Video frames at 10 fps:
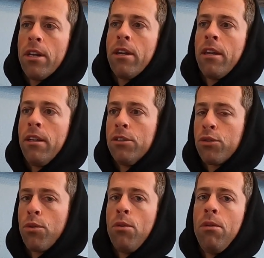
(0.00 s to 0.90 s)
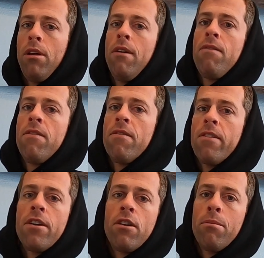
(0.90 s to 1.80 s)
in control of the
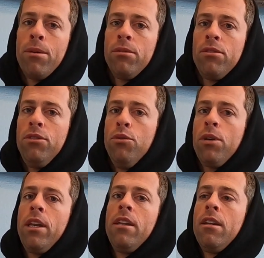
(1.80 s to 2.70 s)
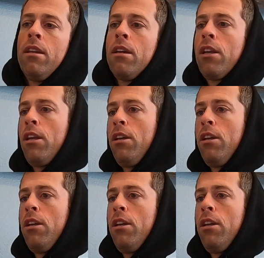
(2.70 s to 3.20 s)
variables, you can